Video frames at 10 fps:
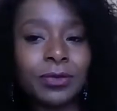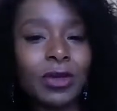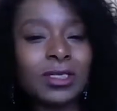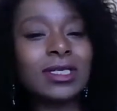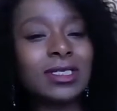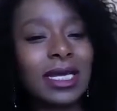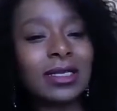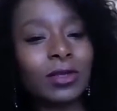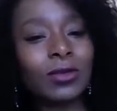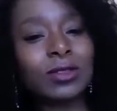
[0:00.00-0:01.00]

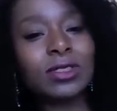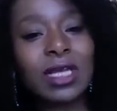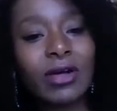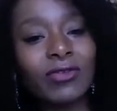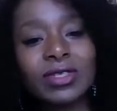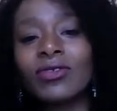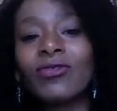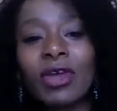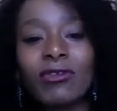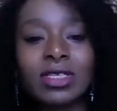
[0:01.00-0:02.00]
understanding yourself is
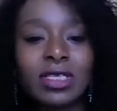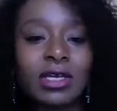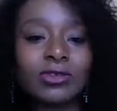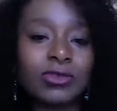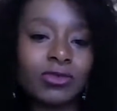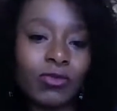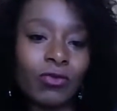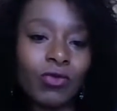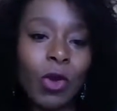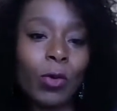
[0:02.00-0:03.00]
a very dangerous
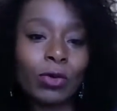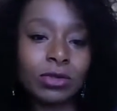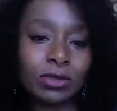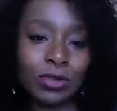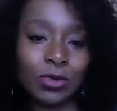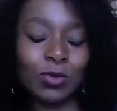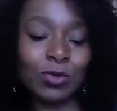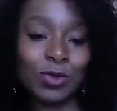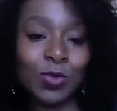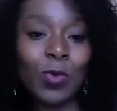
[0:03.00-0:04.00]
road
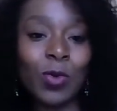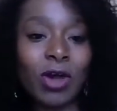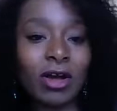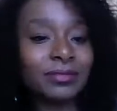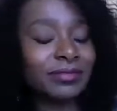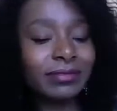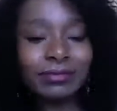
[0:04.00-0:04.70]
to walk on.